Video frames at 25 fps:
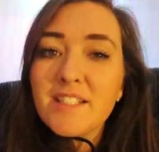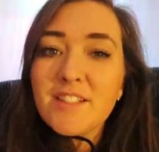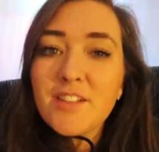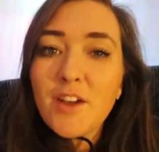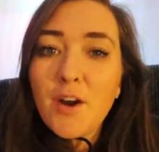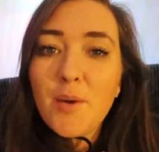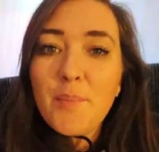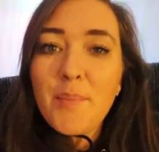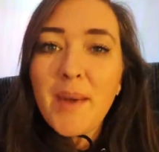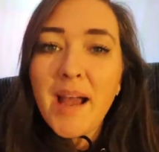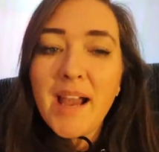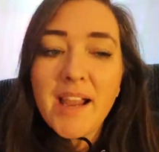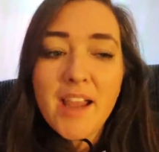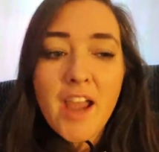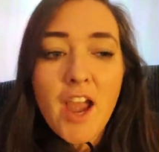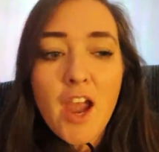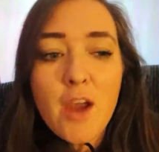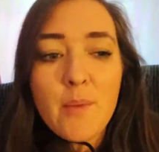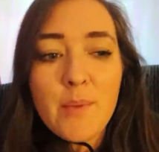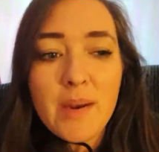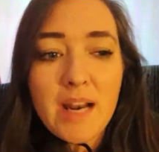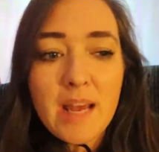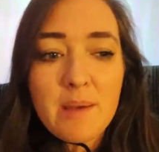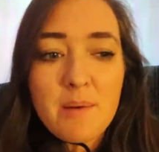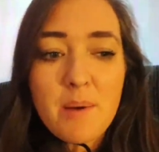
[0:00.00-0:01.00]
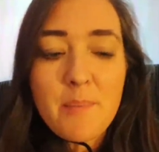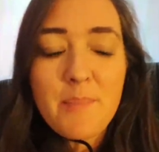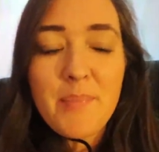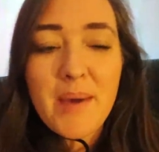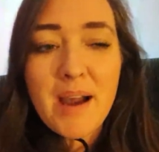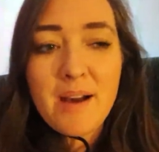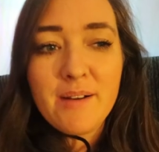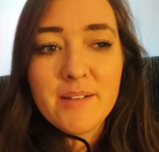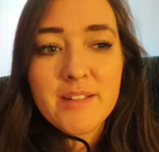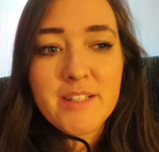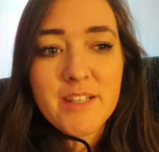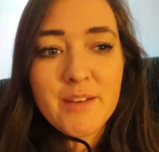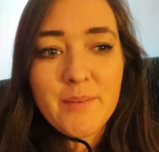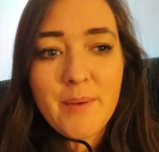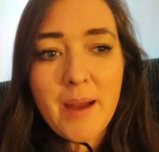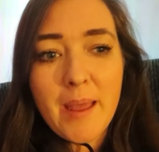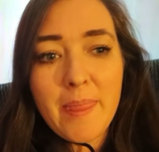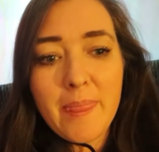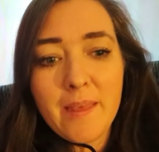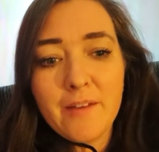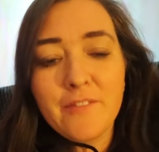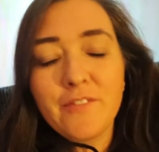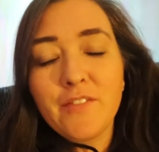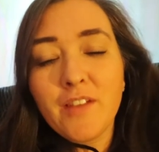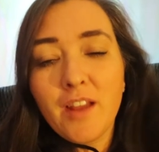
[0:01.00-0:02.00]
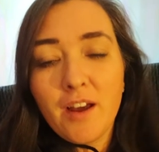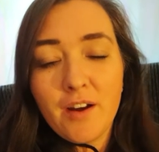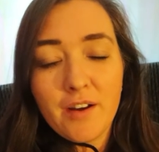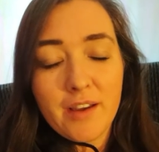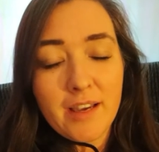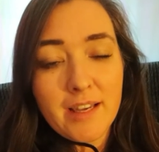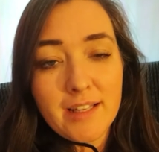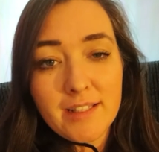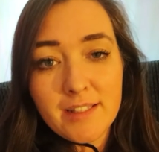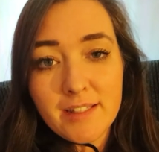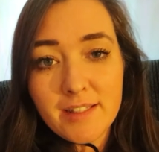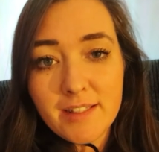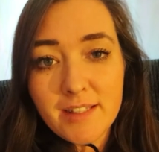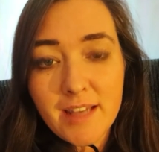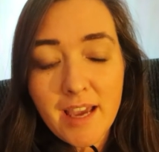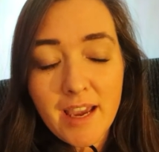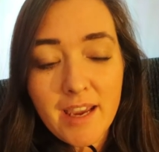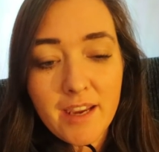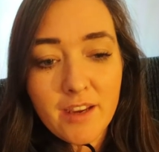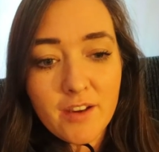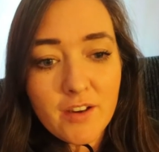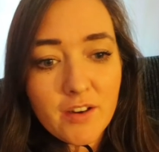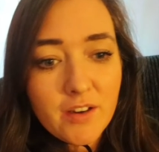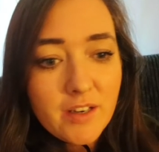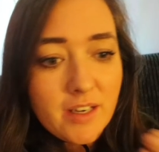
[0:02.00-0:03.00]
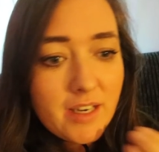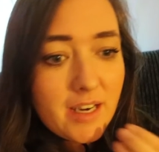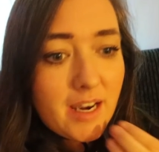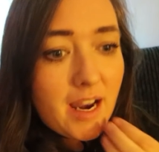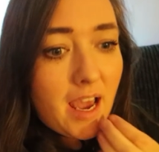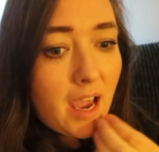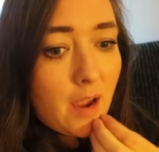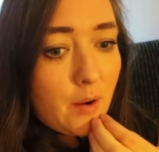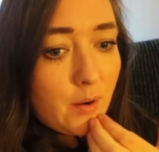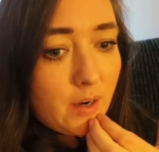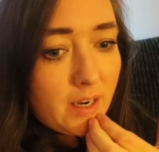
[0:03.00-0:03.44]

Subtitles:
just got back home and I'm about to end the vlog and say goodnight.